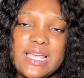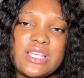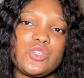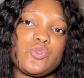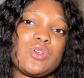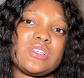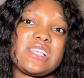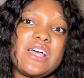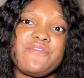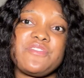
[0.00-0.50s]
and she
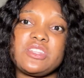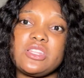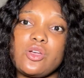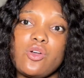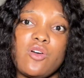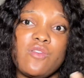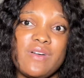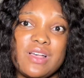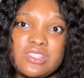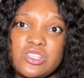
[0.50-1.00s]
was having a
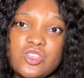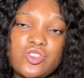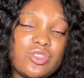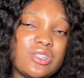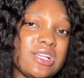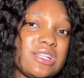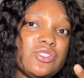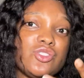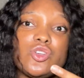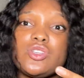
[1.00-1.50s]

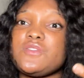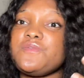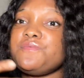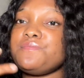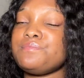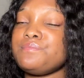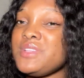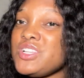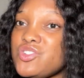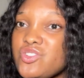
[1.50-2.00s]
conversation and just
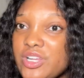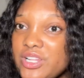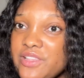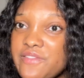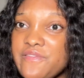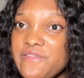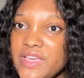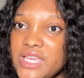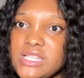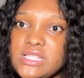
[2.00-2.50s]
literally
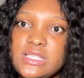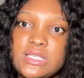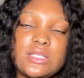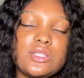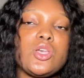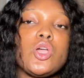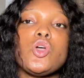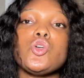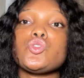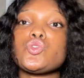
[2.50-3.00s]

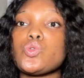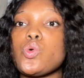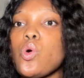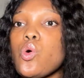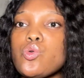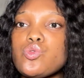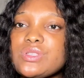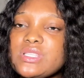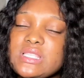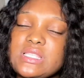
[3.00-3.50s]
venting to
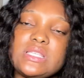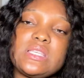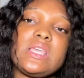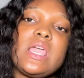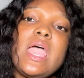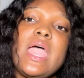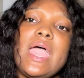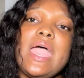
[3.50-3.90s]
OC.